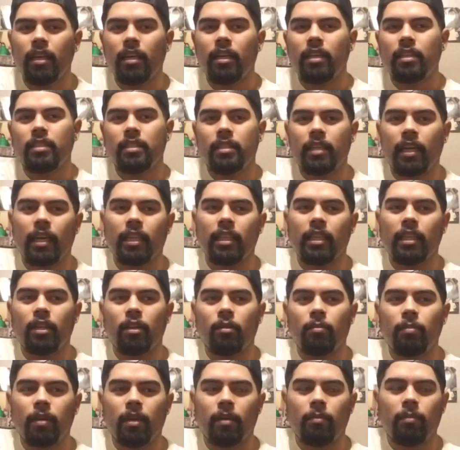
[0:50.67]
say a
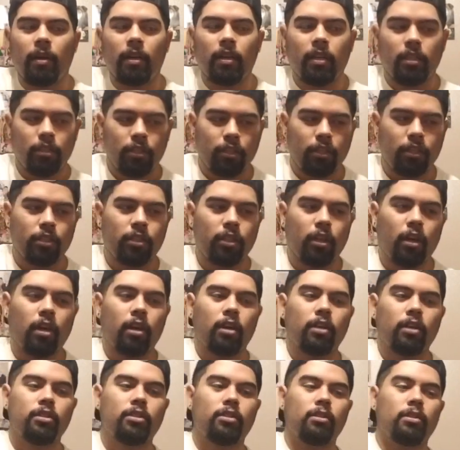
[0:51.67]
little bit about each
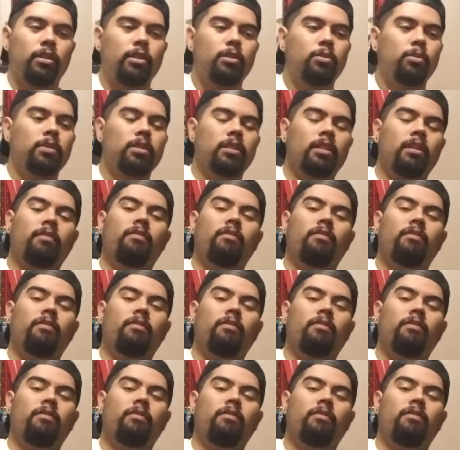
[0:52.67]
guitar. So this was the